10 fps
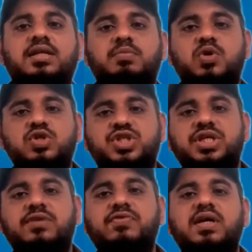the most
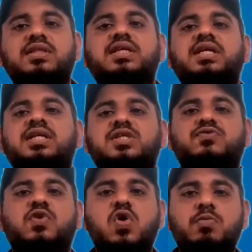terrifying thing in this
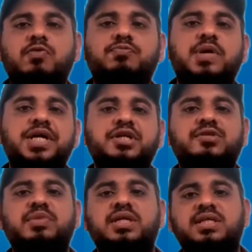form of
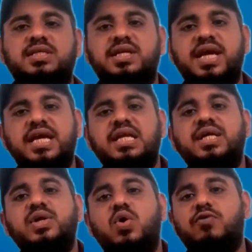punishment is the
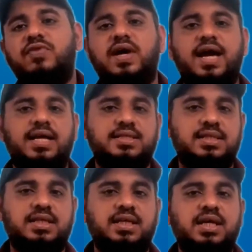nailing of the hands.
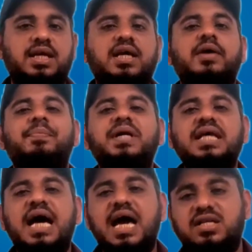But the
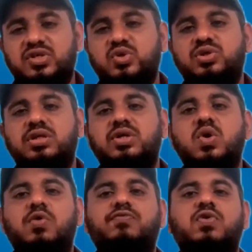hands usually
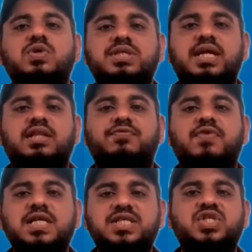go frozen at the
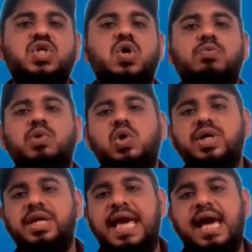first strong blow
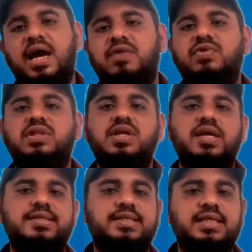in hand with
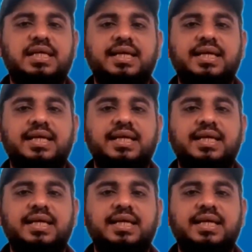nails.